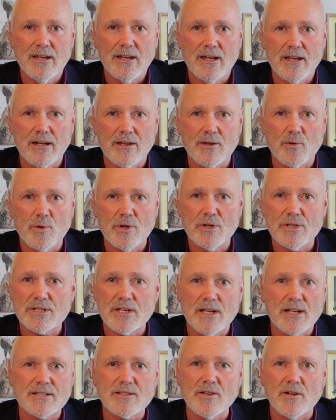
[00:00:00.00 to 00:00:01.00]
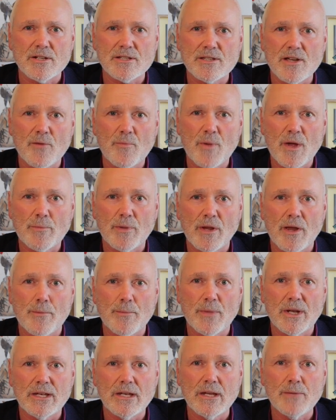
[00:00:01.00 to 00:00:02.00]
In other words, it's not as though people are
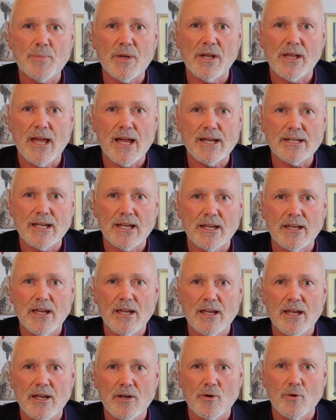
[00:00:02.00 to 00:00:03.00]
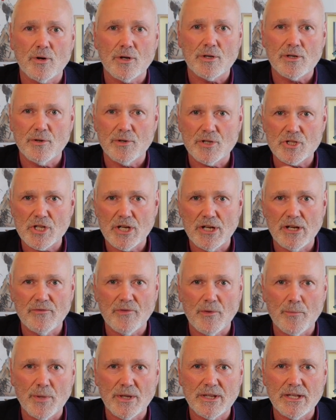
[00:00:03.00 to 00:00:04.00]
manipulating in order to achieve
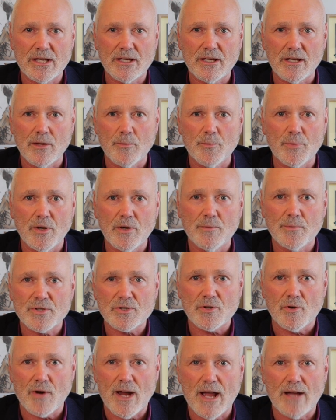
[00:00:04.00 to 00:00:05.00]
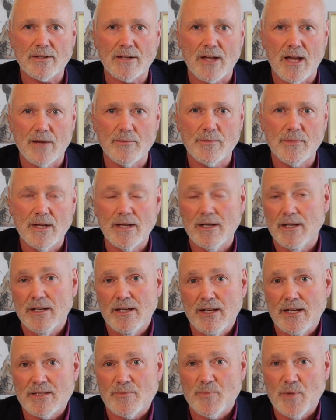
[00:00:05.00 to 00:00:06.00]
a particular purpose or outcome.
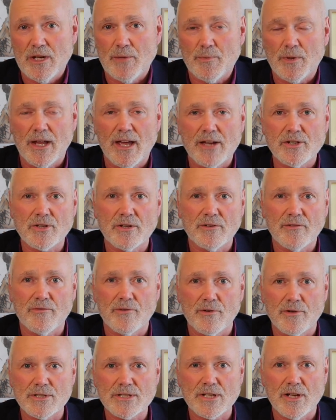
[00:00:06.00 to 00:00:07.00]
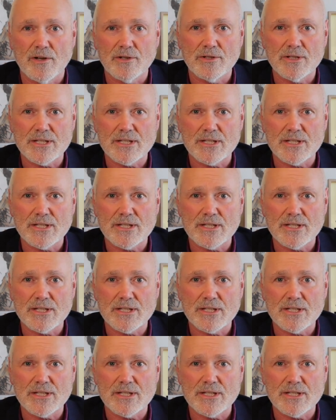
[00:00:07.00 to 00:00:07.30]
It's manipulation for its own